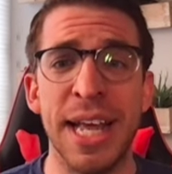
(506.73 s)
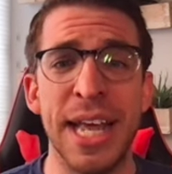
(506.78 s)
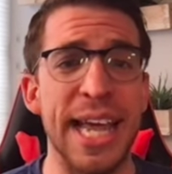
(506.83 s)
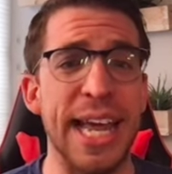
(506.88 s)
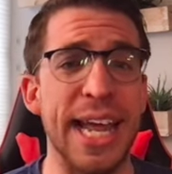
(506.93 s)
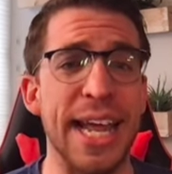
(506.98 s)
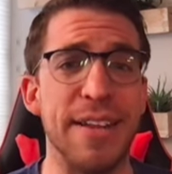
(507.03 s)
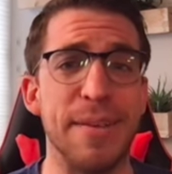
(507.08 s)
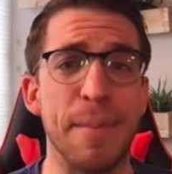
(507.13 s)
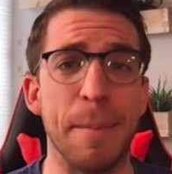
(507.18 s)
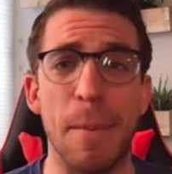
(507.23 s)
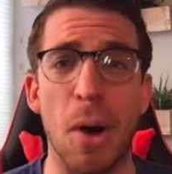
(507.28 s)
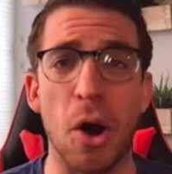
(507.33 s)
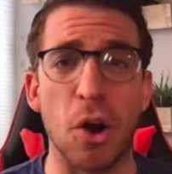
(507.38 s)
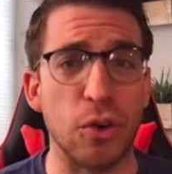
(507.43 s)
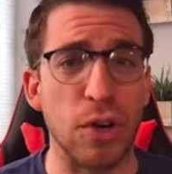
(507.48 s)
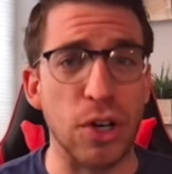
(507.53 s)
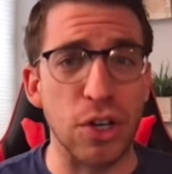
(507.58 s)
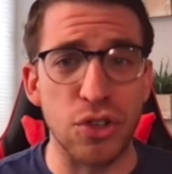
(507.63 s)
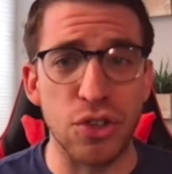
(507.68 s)
It's
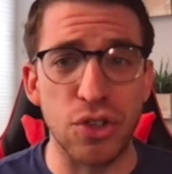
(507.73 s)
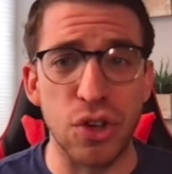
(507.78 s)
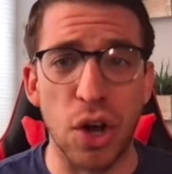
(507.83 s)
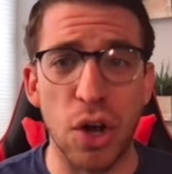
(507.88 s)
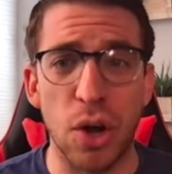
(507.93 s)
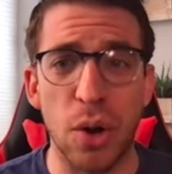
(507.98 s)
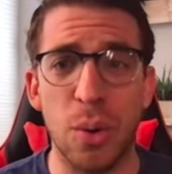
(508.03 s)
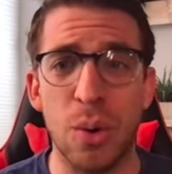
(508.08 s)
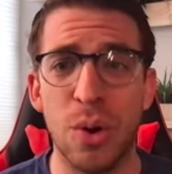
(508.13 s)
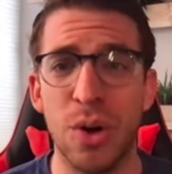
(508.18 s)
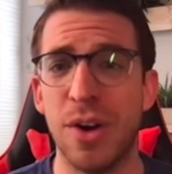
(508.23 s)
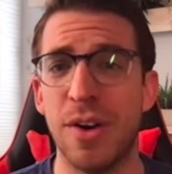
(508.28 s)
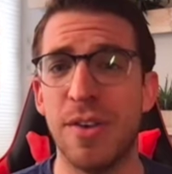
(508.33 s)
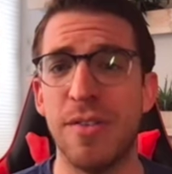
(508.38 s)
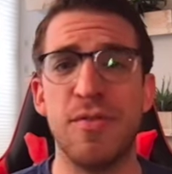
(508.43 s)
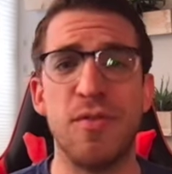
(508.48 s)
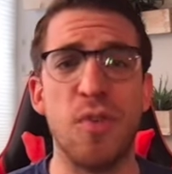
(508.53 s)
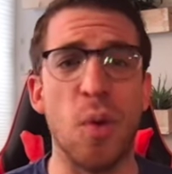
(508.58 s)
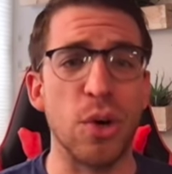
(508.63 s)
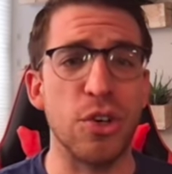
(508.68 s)
Margaret Cho,
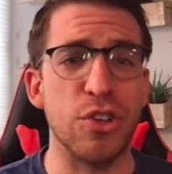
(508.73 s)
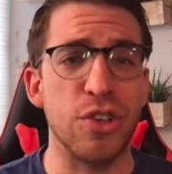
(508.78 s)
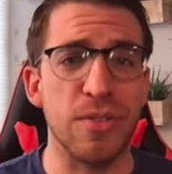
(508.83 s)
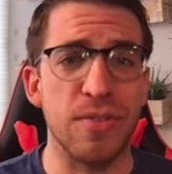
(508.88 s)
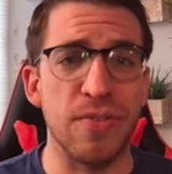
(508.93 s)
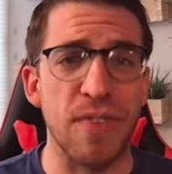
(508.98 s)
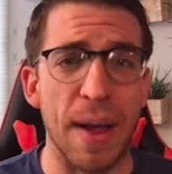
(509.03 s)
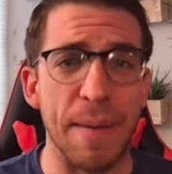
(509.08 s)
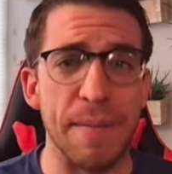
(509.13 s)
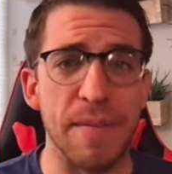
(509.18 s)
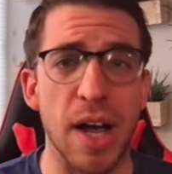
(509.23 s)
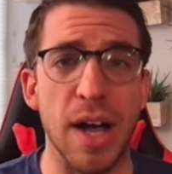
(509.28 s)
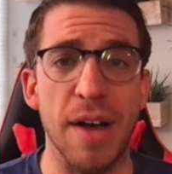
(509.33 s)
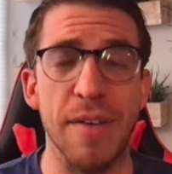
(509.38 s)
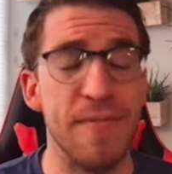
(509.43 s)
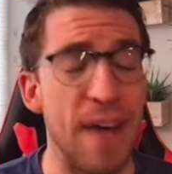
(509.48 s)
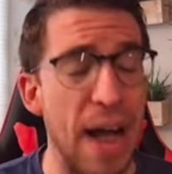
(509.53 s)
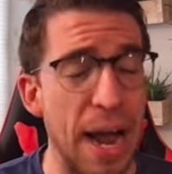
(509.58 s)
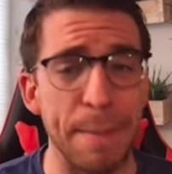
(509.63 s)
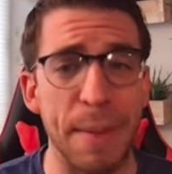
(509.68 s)
Fortune uh,
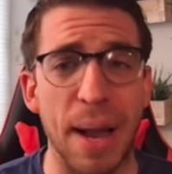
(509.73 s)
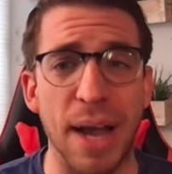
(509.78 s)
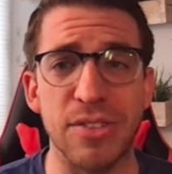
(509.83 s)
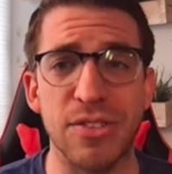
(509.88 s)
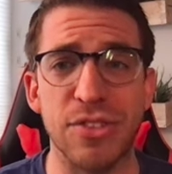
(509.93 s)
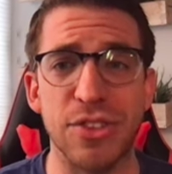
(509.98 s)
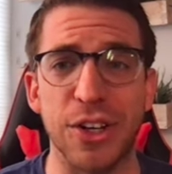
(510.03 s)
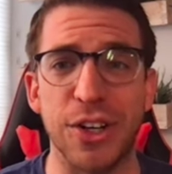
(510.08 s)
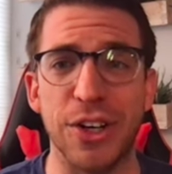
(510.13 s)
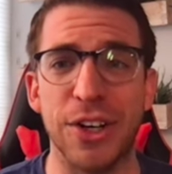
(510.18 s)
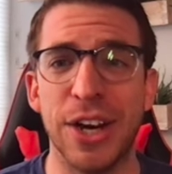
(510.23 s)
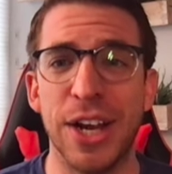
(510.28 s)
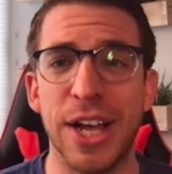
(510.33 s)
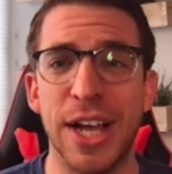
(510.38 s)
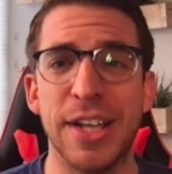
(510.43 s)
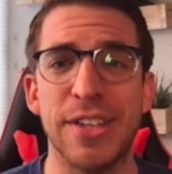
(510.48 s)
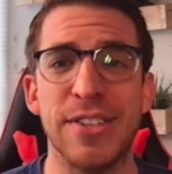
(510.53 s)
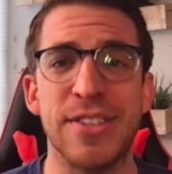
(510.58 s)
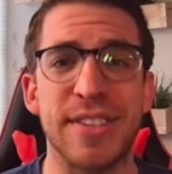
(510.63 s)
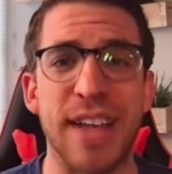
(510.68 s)
Feimster,
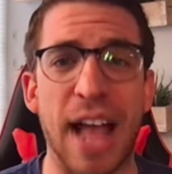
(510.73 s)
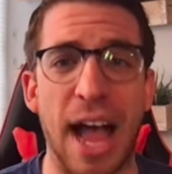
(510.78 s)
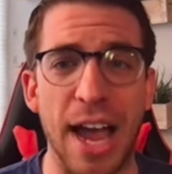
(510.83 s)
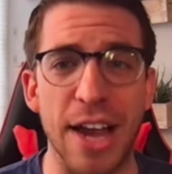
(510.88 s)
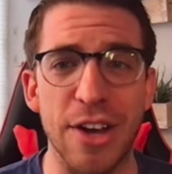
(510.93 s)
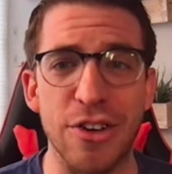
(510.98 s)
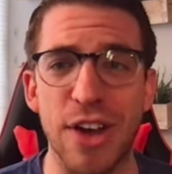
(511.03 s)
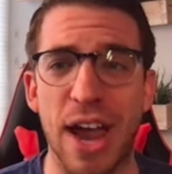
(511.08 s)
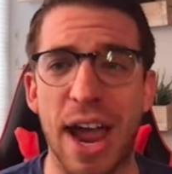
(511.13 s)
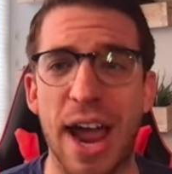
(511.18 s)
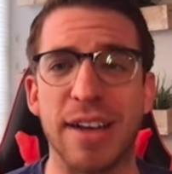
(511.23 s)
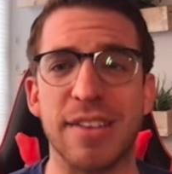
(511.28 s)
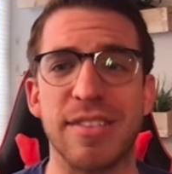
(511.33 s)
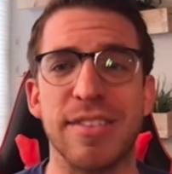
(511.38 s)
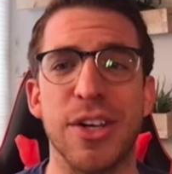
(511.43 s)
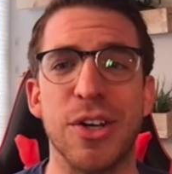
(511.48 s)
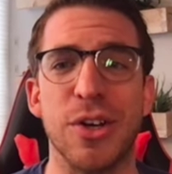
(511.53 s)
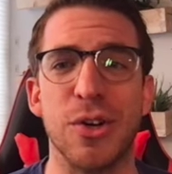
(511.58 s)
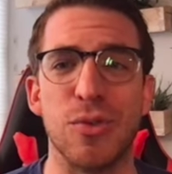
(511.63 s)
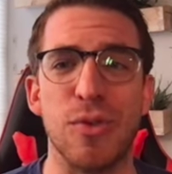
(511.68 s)
Sky
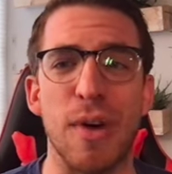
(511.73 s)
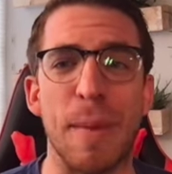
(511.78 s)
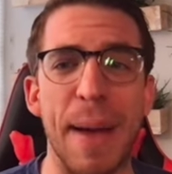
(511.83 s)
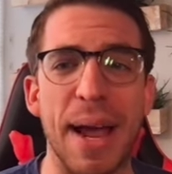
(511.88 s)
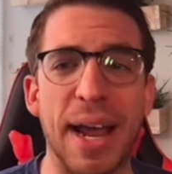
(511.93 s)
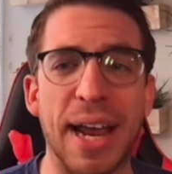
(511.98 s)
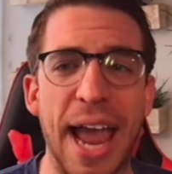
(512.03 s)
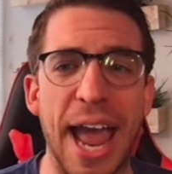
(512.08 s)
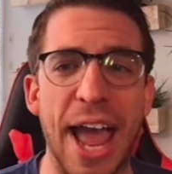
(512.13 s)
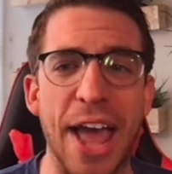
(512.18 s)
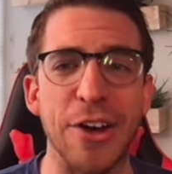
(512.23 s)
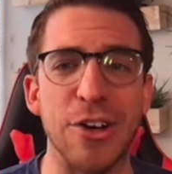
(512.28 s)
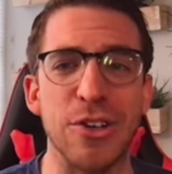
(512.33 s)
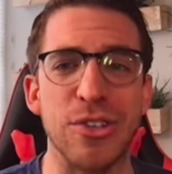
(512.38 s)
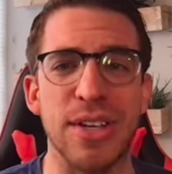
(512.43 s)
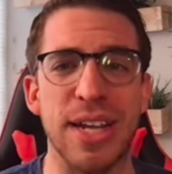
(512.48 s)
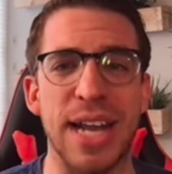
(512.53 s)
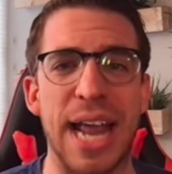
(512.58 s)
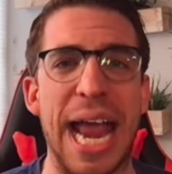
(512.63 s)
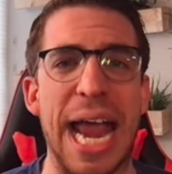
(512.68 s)
Jackson, Rebecca
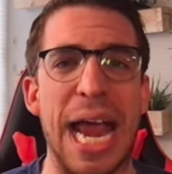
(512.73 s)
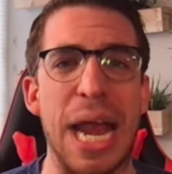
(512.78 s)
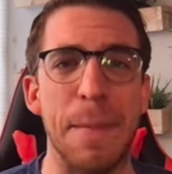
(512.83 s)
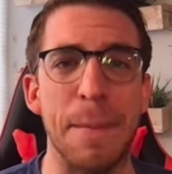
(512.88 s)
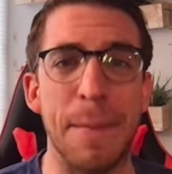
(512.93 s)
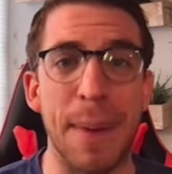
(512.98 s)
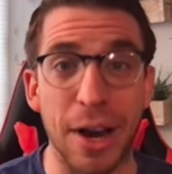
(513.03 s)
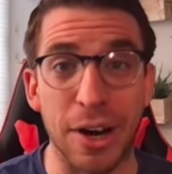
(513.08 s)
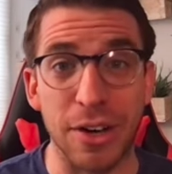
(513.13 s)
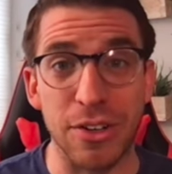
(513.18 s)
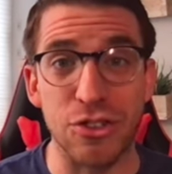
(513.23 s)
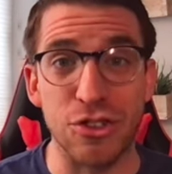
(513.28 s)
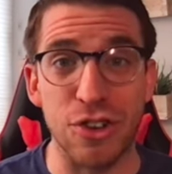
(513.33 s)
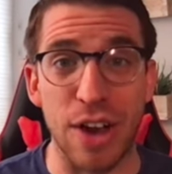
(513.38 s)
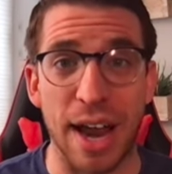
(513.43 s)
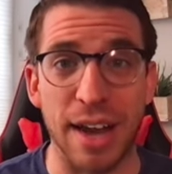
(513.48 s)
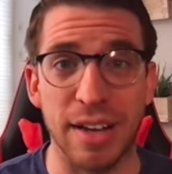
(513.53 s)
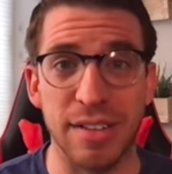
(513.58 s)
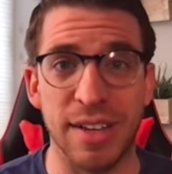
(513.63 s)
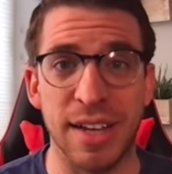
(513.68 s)
Henderson, and Paris
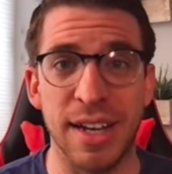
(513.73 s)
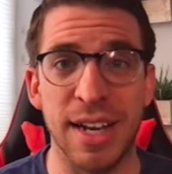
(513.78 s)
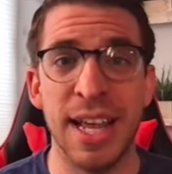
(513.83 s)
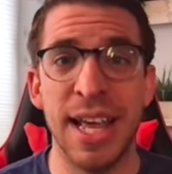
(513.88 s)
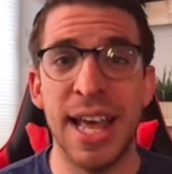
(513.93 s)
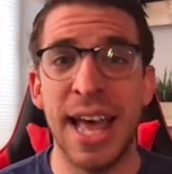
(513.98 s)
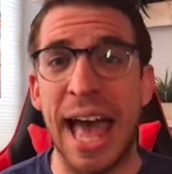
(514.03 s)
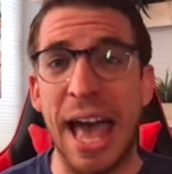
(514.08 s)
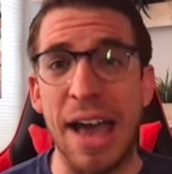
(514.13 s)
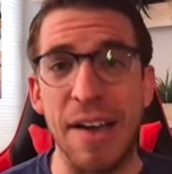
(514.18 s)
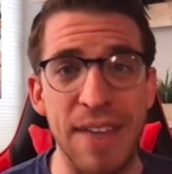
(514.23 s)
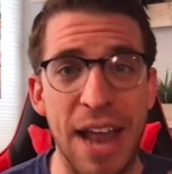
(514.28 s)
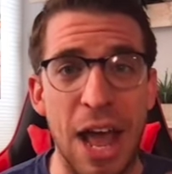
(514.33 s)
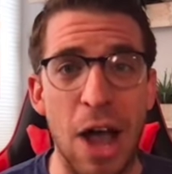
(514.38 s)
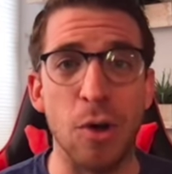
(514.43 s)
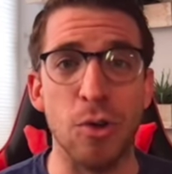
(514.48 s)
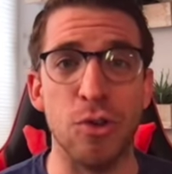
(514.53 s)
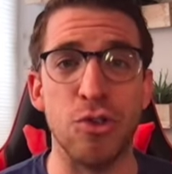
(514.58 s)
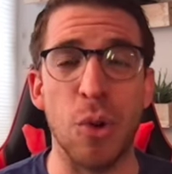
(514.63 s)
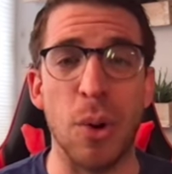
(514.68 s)
Jackson have
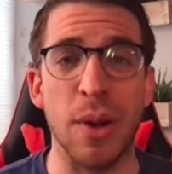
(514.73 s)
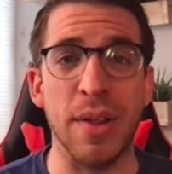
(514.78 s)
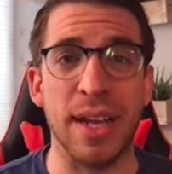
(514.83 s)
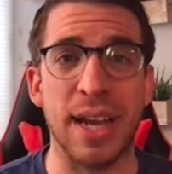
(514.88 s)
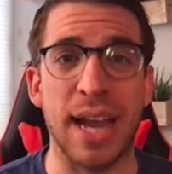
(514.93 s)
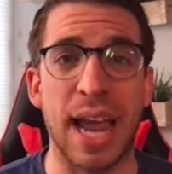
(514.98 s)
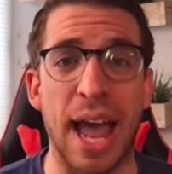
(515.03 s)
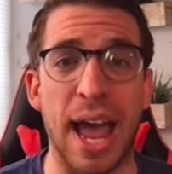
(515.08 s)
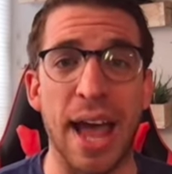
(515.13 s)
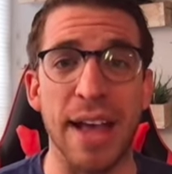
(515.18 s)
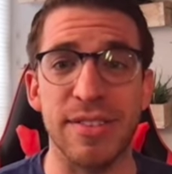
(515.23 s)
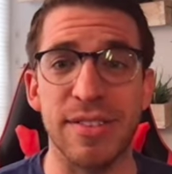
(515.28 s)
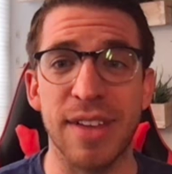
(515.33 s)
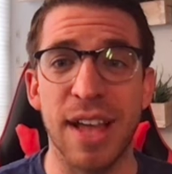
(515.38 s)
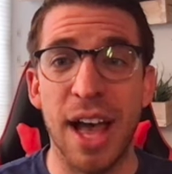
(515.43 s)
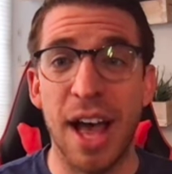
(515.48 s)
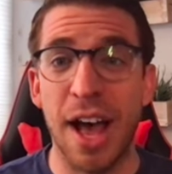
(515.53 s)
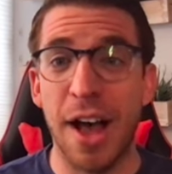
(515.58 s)
now joined the cast.